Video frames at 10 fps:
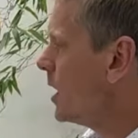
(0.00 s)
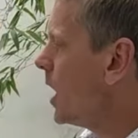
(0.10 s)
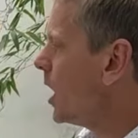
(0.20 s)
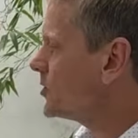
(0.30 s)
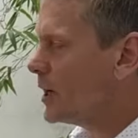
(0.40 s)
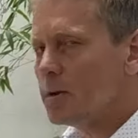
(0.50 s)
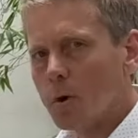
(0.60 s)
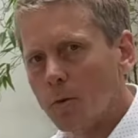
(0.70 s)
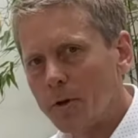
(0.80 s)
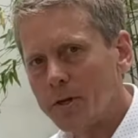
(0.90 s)
I'll tell you what
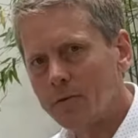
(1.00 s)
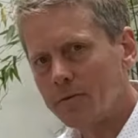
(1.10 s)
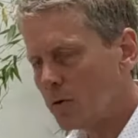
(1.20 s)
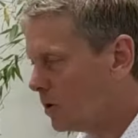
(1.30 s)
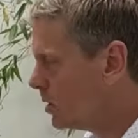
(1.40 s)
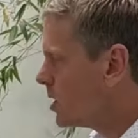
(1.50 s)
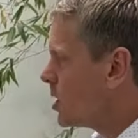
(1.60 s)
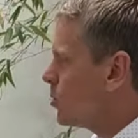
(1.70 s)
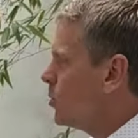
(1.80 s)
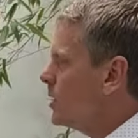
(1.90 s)
we're looking for.
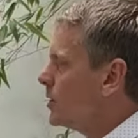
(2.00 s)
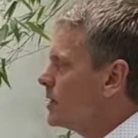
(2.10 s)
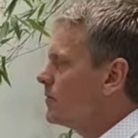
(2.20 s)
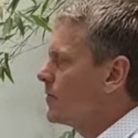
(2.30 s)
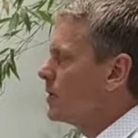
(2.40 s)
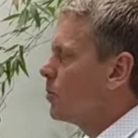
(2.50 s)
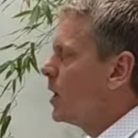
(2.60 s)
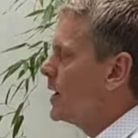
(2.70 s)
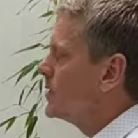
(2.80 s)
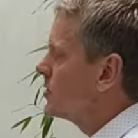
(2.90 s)
We're looking for the
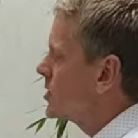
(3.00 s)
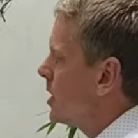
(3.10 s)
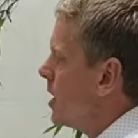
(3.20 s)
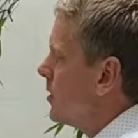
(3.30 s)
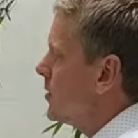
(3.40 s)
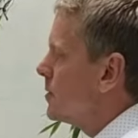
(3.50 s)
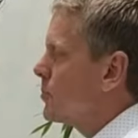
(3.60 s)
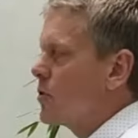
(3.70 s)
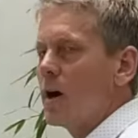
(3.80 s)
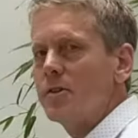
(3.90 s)
wines that are
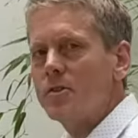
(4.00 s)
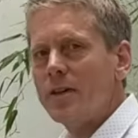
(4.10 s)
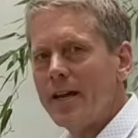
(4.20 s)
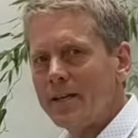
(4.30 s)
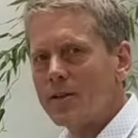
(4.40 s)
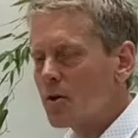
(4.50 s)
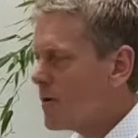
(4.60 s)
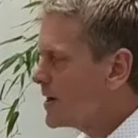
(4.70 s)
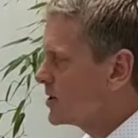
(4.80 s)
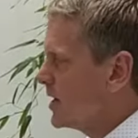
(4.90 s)
priced
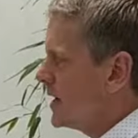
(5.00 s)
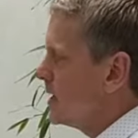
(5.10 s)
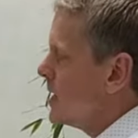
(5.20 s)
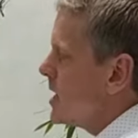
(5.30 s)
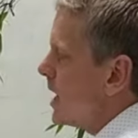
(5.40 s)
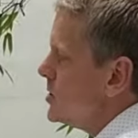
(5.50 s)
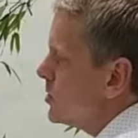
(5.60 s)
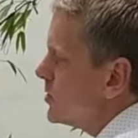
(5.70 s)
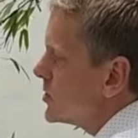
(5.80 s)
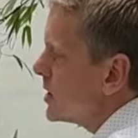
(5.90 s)
incorrectly. And you
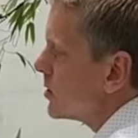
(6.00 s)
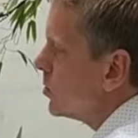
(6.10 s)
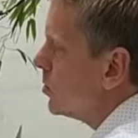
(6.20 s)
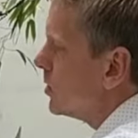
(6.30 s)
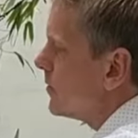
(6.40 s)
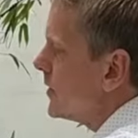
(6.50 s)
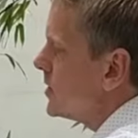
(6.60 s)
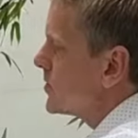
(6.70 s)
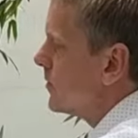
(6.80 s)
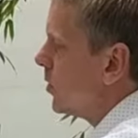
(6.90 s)
can see that all of these
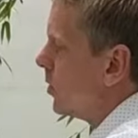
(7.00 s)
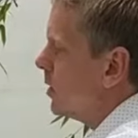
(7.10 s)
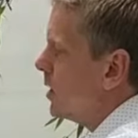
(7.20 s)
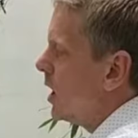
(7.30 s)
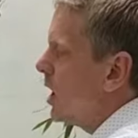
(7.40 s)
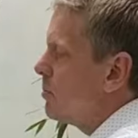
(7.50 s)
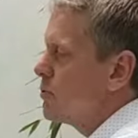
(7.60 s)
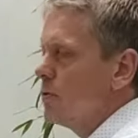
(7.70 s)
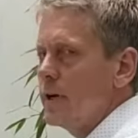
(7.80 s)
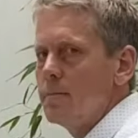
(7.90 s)
four are
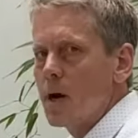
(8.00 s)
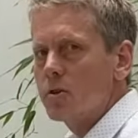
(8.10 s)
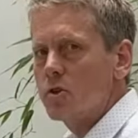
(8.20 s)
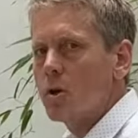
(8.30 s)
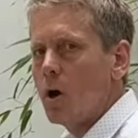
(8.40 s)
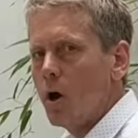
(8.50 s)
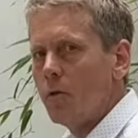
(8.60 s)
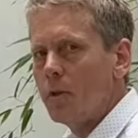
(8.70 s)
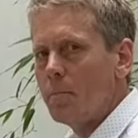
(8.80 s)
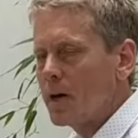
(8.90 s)
pretty much on
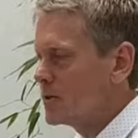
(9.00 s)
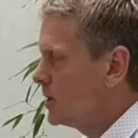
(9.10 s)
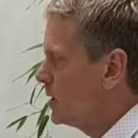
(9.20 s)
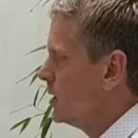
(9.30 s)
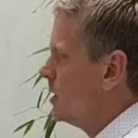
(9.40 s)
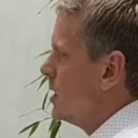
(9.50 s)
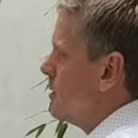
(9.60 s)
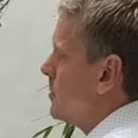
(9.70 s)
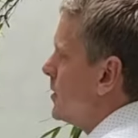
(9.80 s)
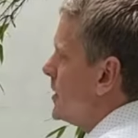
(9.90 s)
the button.
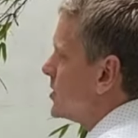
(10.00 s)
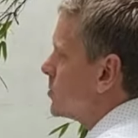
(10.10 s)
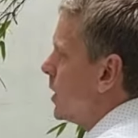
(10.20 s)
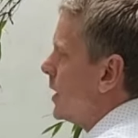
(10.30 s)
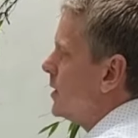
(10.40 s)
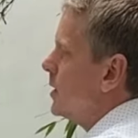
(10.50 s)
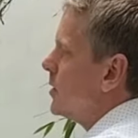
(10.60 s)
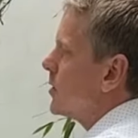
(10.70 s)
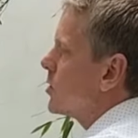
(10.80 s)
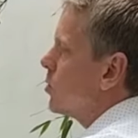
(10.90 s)
But this one,
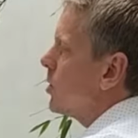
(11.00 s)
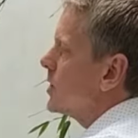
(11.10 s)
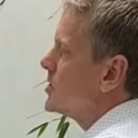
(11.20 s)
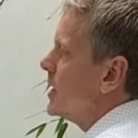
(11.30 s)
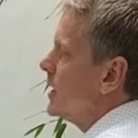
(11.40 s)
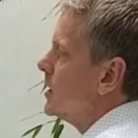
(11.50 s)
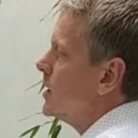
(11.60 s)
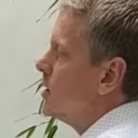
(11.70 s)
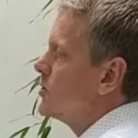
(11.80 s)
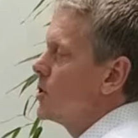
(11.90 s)
the quality
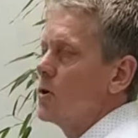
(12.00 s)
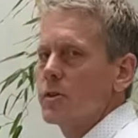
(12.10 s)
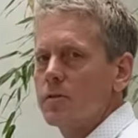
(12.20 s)
dot, is